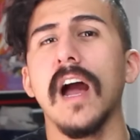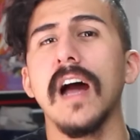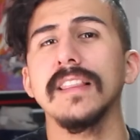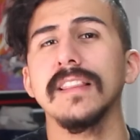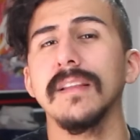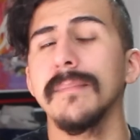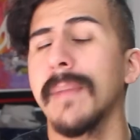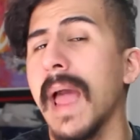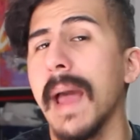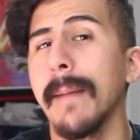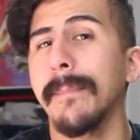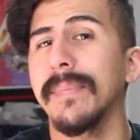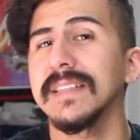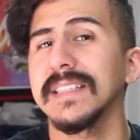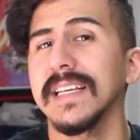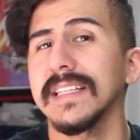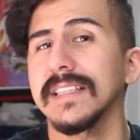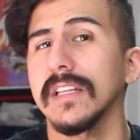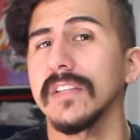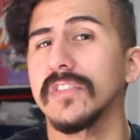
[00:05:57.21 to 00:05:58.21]
Gotham
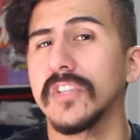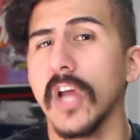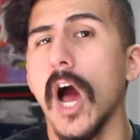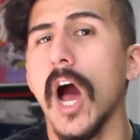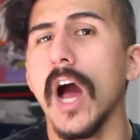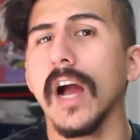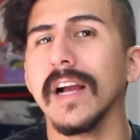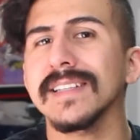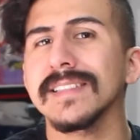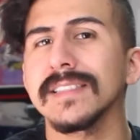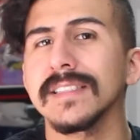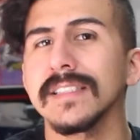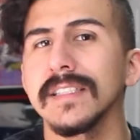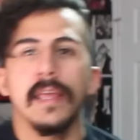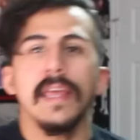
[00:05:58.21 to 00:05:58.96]
happens at the docks.